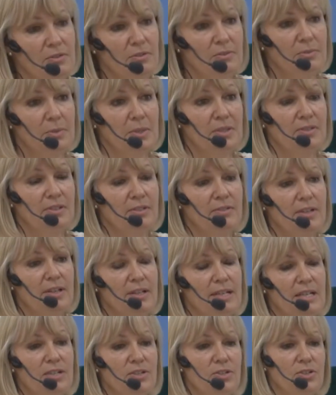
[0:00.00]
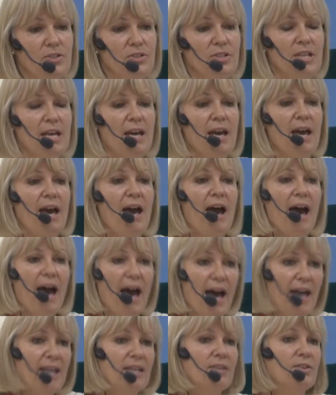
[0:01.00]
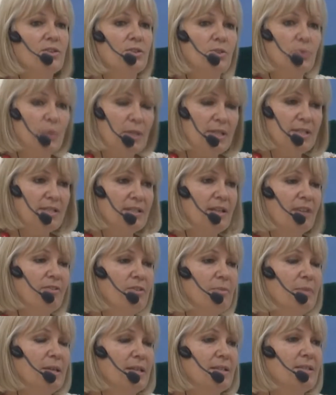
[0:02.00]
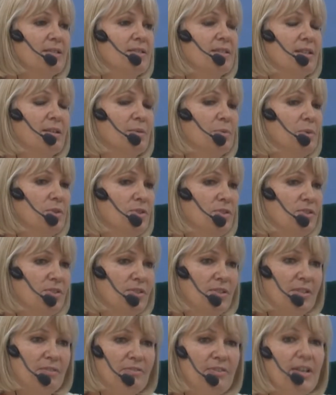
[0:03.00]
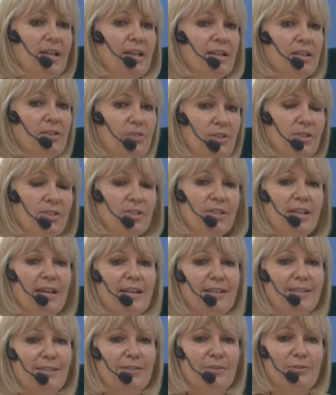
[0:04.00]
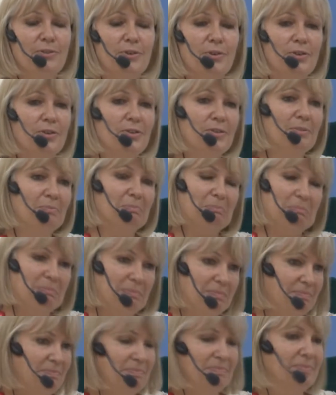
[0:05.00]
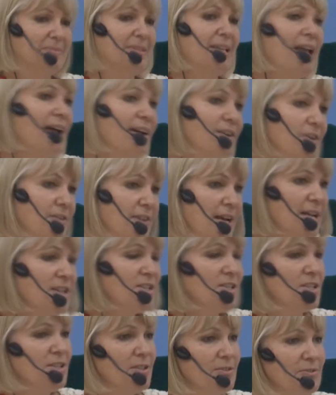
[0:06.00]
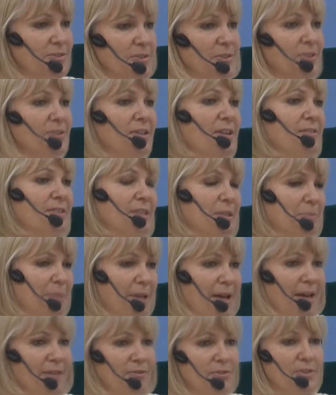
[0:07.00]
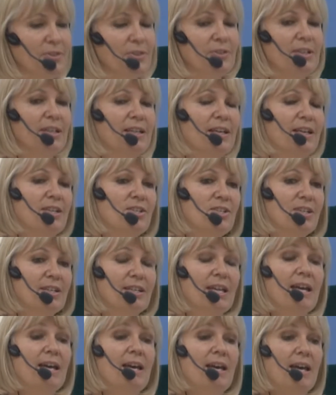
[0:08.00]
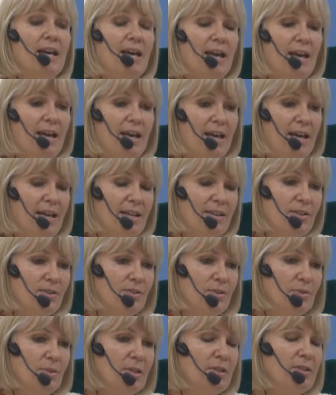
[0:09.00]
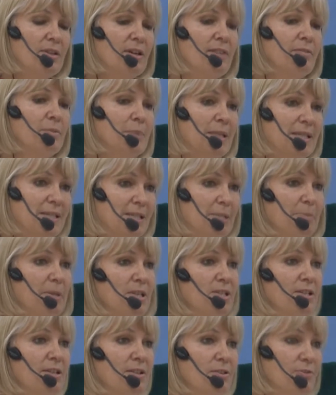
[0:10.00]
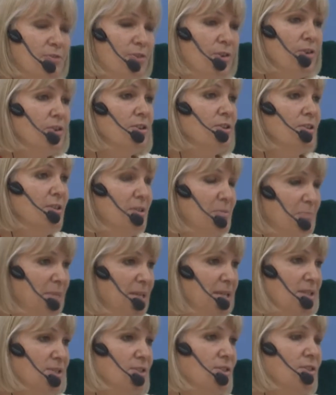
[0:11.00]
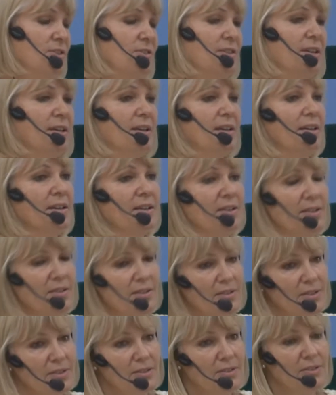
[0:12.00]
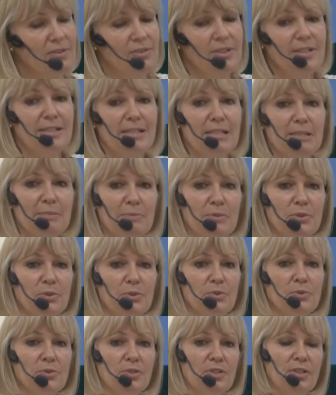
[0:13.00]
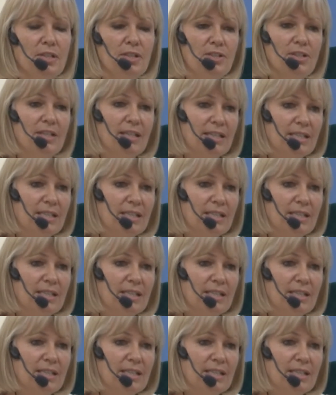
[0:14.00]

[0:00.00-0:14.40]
were severely injured. And the Swedish government was severely criticized for lack of action, for not having a plan, for not engaging. And not only the government, especially the foreign minister. The criticism grew to such an